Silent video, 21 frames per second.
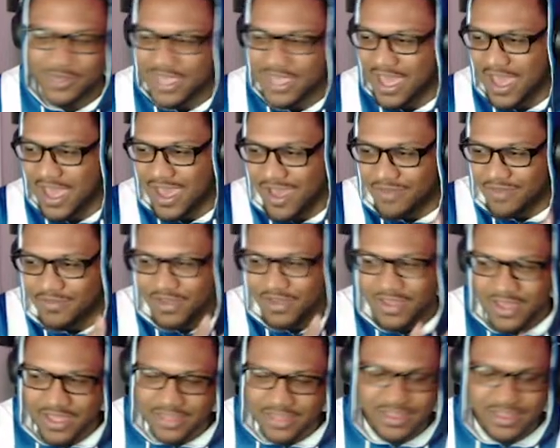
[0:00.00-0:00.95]
have
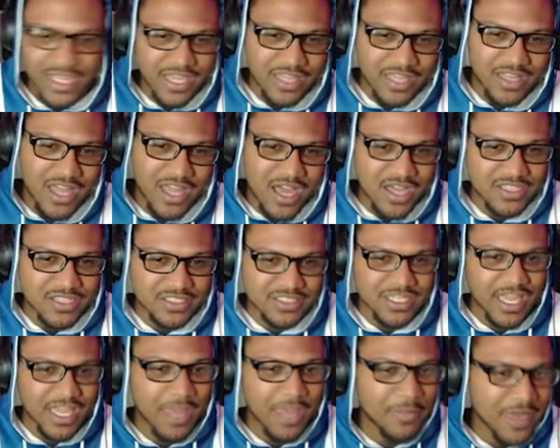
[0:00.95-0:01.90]

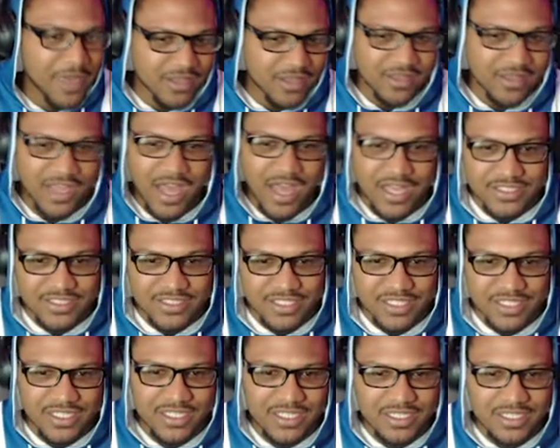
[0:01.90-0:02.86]
Legolas, Emmett,
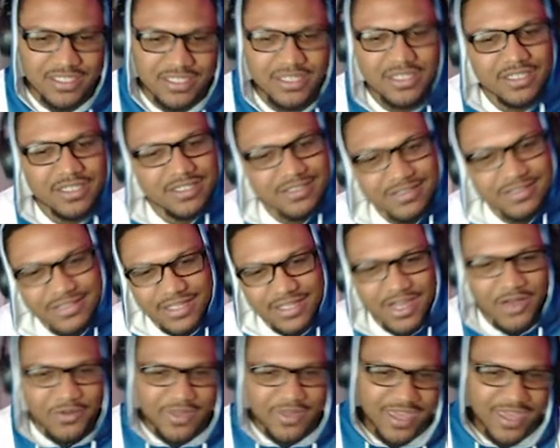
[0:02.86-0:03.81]
Godzilla.
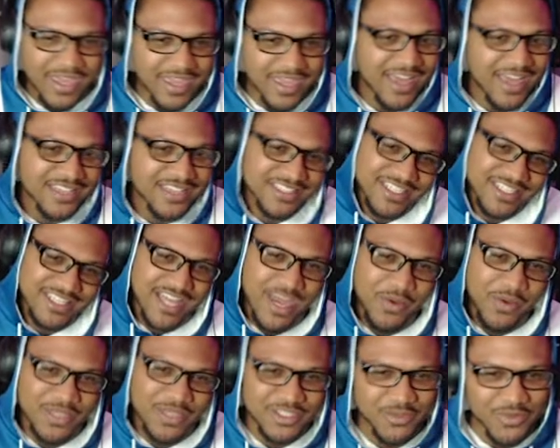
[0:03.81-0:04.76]
Okay, Godzilla
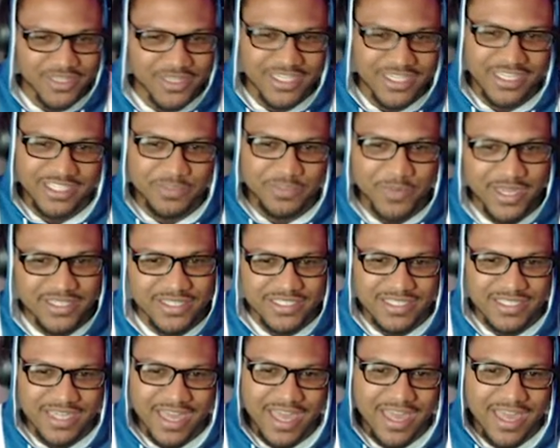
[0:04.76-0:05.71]
I wasn't really
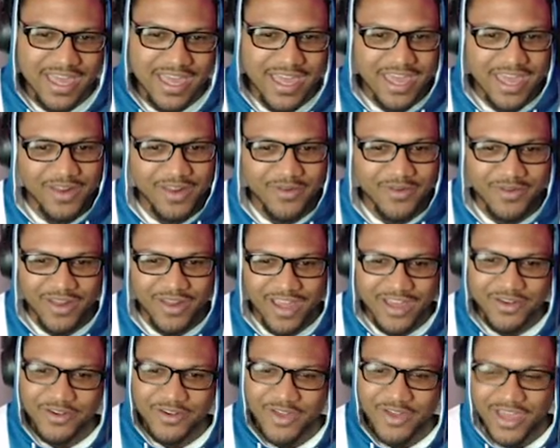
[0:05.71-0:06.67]
expecting. Uh, I don't
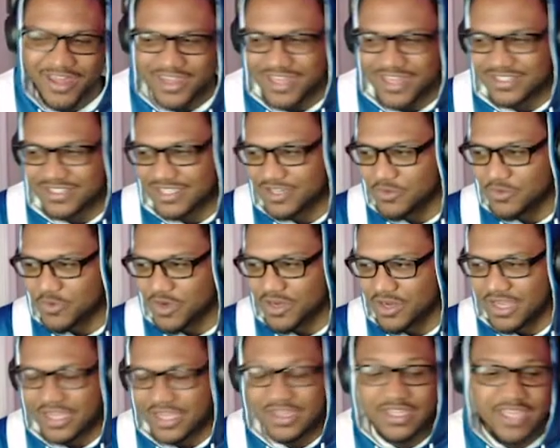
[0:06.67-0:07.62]
I don't know how that's going to
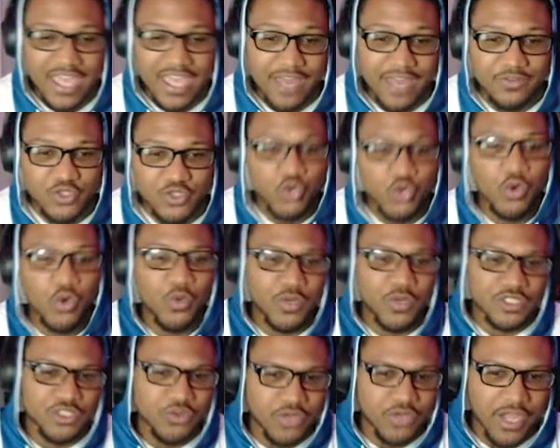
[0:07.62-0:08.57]
work. And then they have two
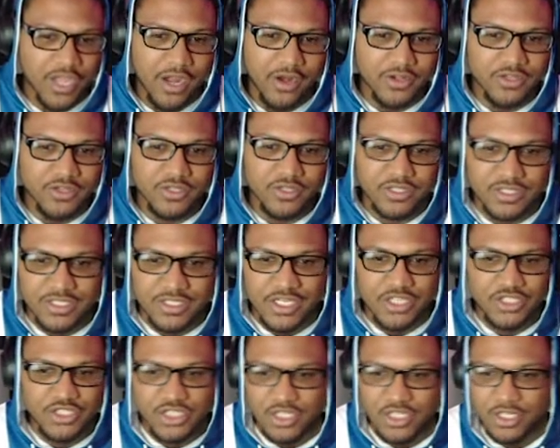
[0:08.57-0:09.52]
original characters,
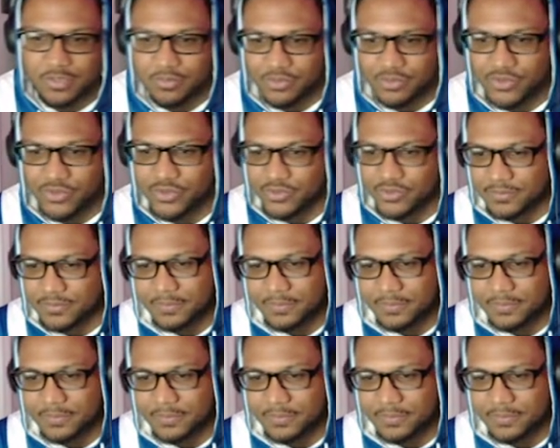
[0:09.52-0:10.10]
Ninja and Brute.